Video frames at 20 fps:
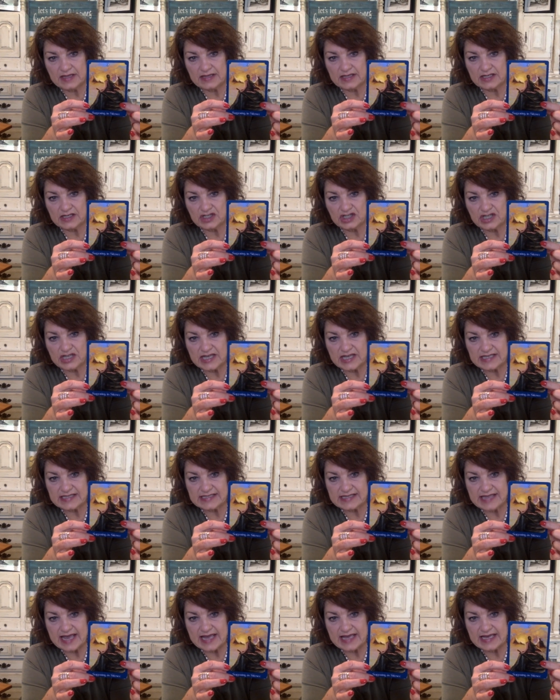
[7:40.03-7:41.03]
that she has
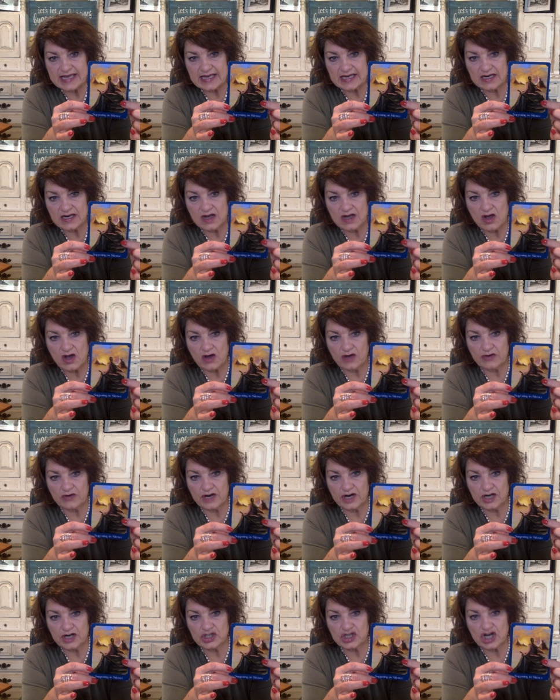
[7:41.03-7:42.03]
taken on
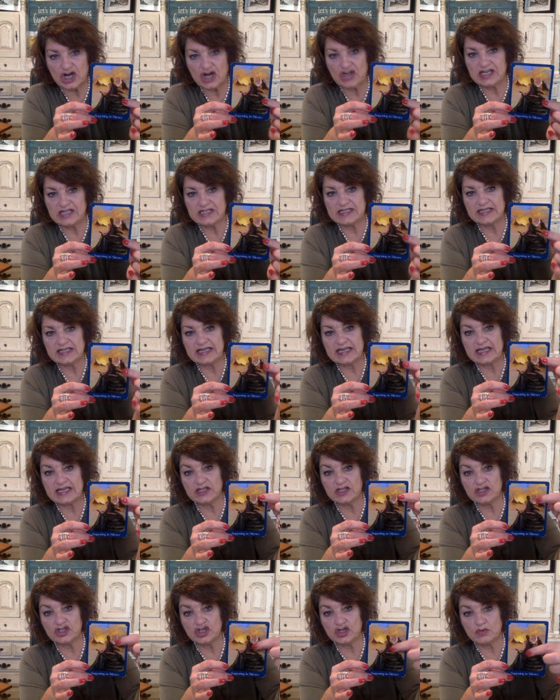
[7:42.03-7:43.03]
her journey to get
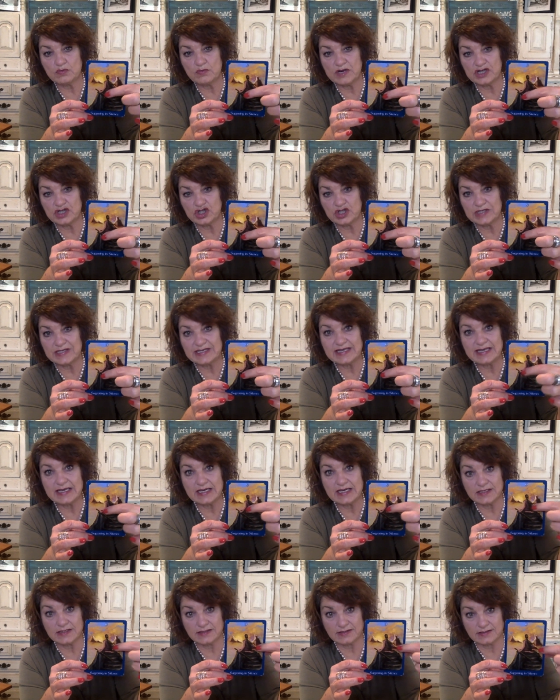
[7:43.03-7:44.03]
to where she
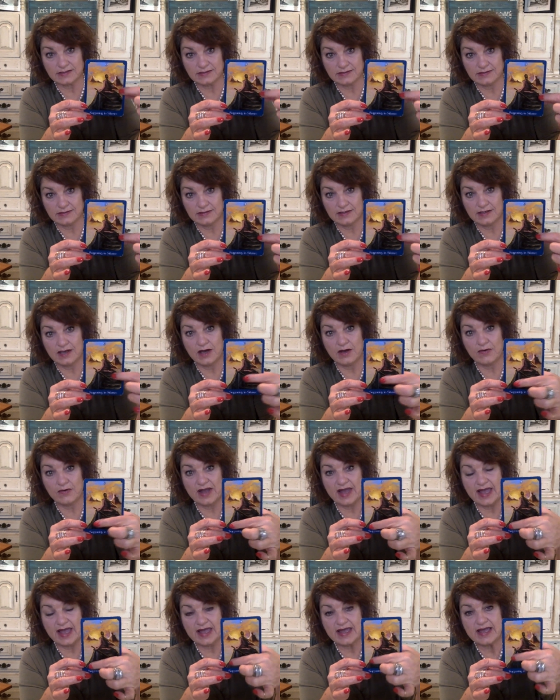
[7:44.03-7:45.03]
is,
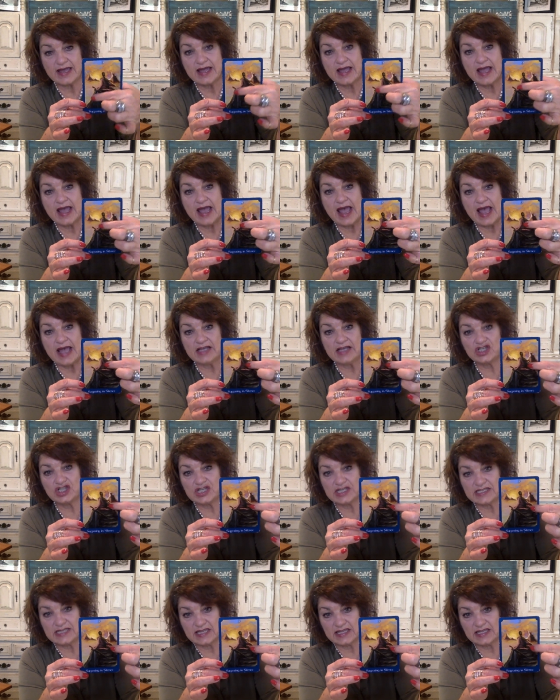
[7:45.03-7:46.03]
okay? And
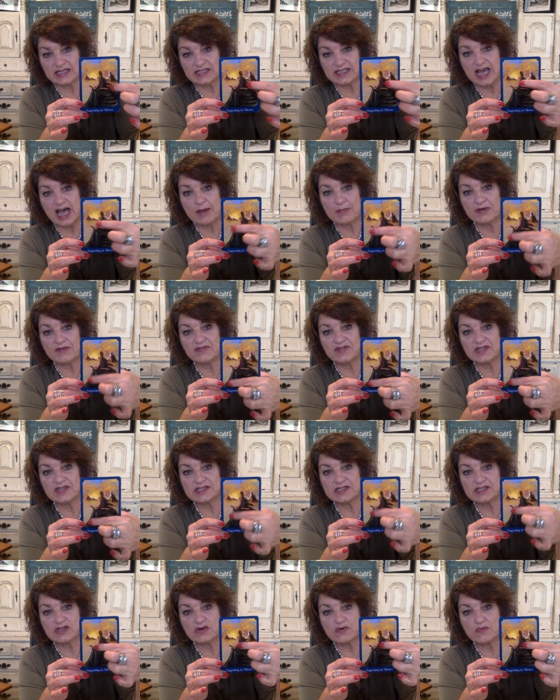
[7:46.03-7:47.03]
she's at the top of
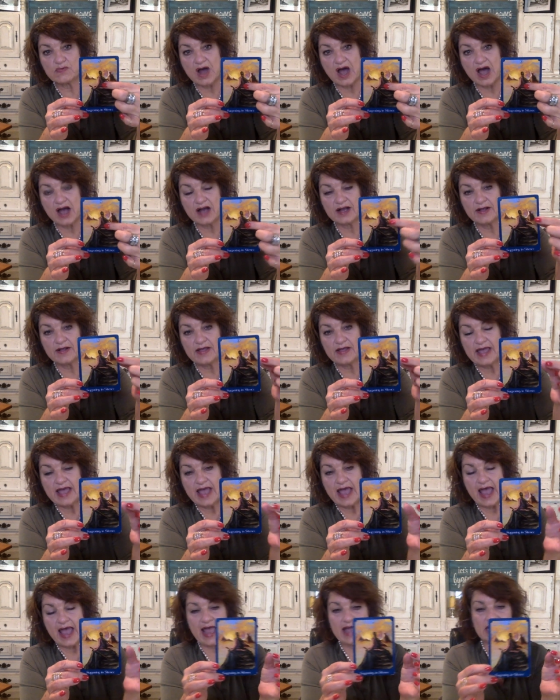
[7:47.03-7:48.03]
this little rock,
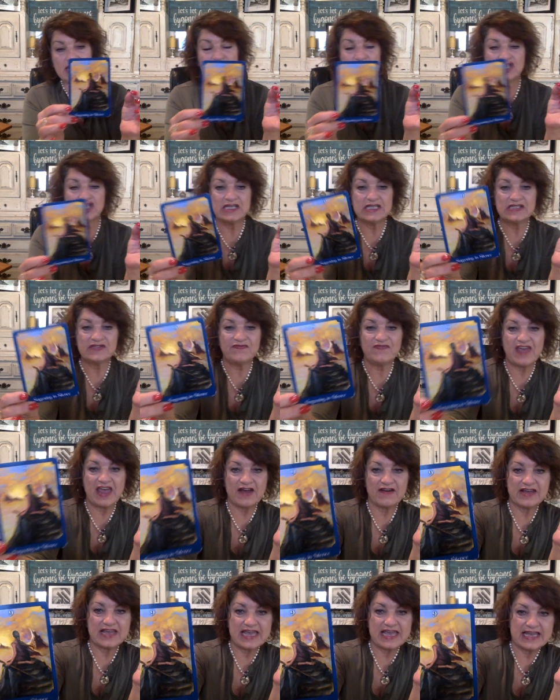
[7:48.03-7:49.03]
and she's
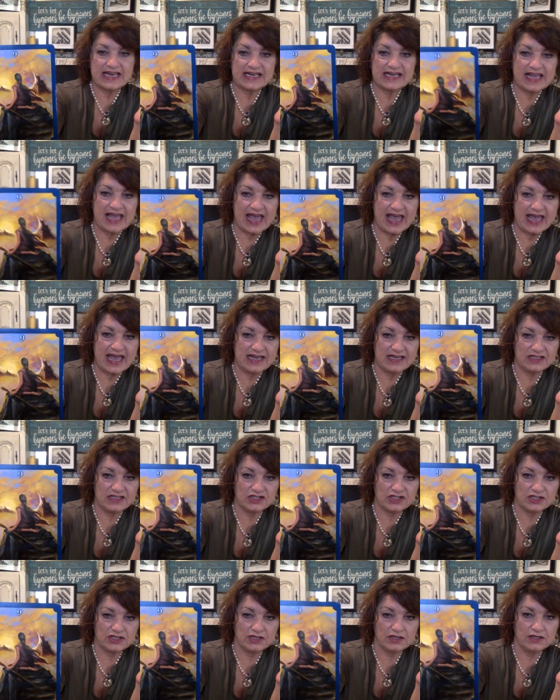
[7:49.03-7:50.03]
very
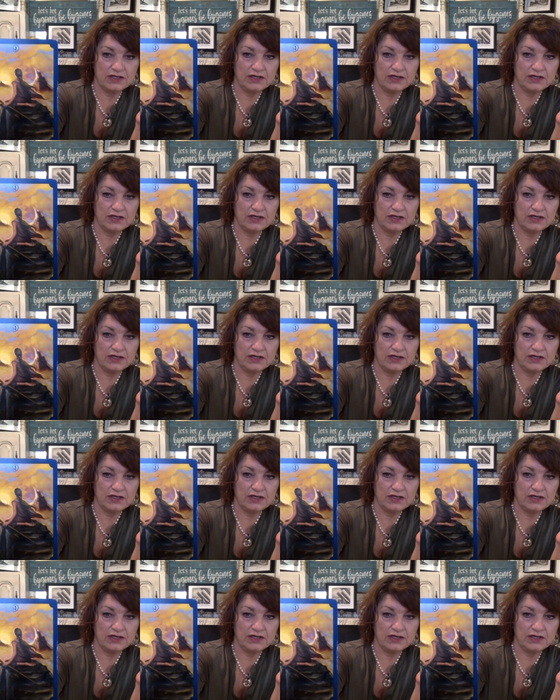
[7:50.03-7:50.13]
engaged